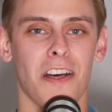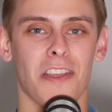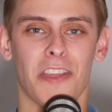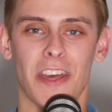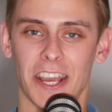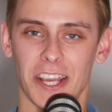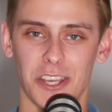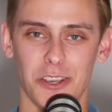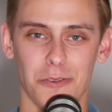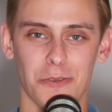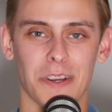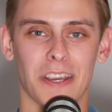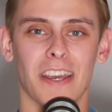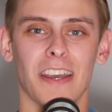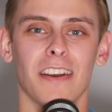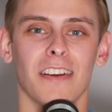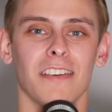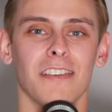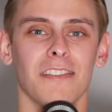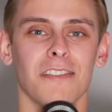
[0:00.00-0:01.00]
Thank you
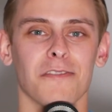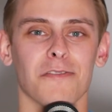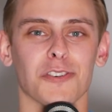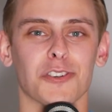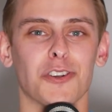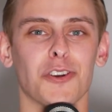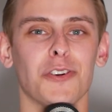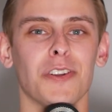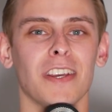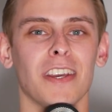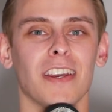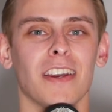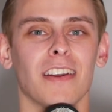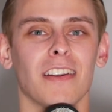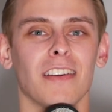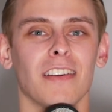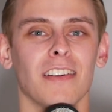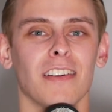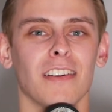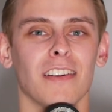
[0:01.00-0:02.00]
again for tuning
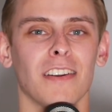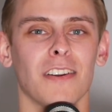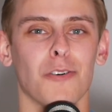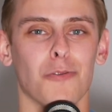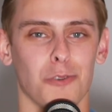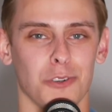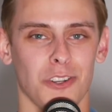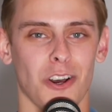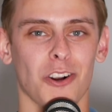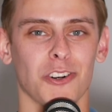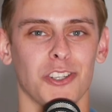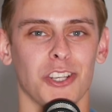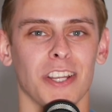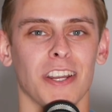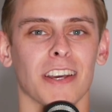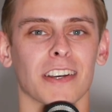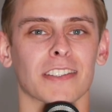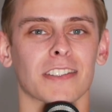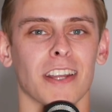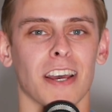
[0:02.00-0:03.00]
in. We'll talk to you
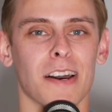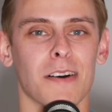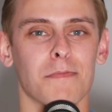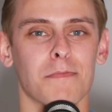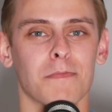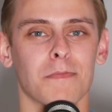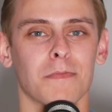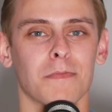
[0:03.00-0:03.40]
next time.